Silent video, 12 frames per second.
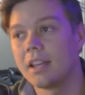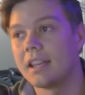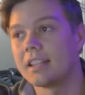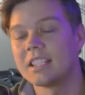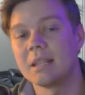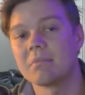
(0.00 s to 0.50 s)

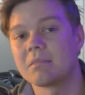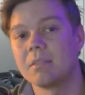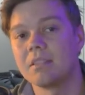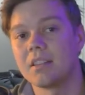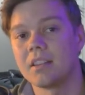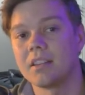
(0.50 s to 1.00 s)
It seems to
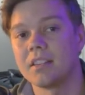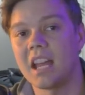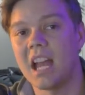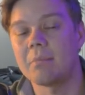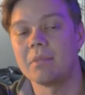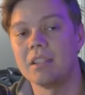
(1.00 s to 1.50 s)
be the
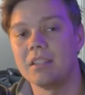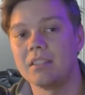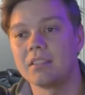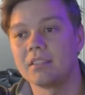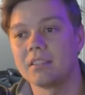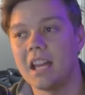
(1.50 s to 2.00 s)

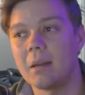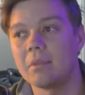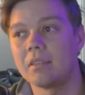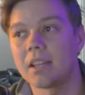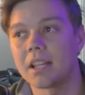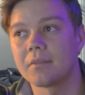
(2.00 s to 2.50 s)
happy
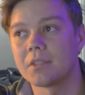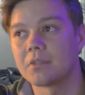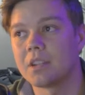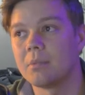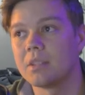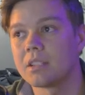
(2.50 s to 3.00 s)
length for
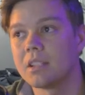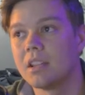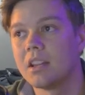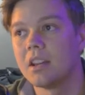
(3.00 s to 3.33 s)
streamers.